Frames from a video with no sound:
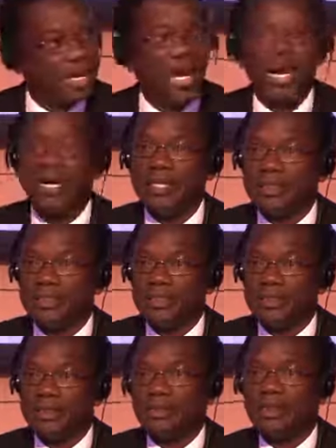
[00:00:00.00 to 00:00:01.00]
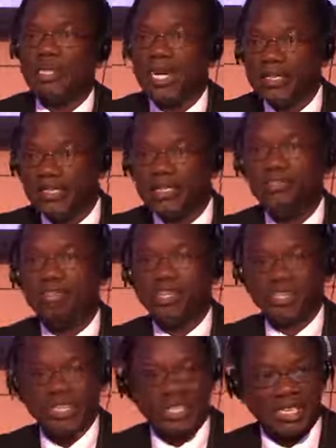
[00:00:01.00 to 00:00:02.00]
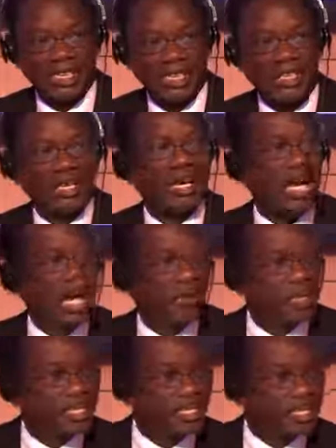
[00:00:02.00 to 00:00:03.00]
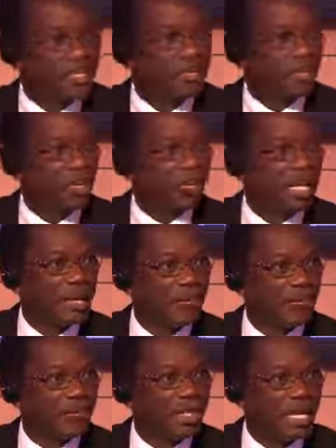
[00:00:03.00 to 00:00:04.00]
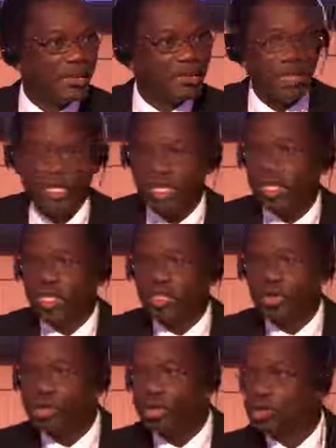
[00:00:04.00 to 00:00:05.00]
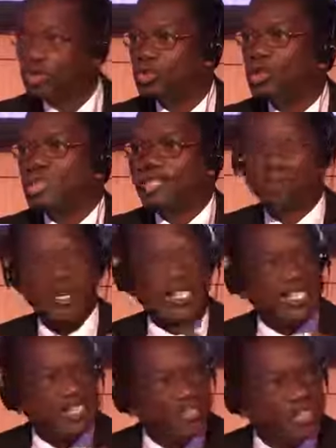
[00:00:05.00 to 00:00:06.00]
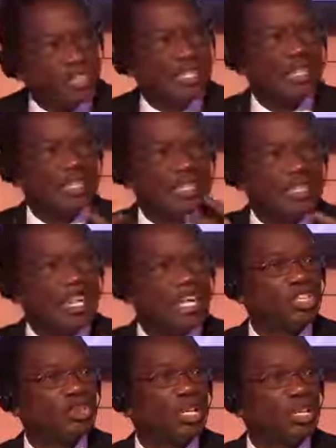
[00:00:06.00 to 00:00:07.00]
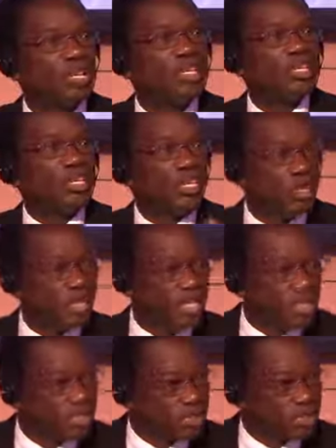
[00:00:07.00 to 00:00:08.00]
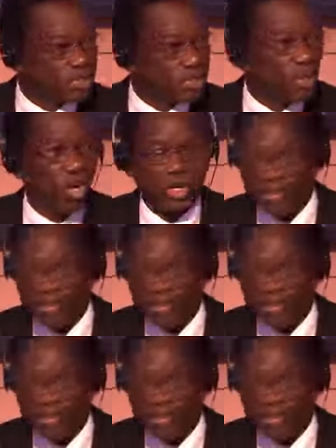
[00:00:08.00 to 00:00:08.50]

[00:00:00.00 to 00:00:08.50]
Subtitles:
And that, unfortunately, happens from time to time due to specific national regulations or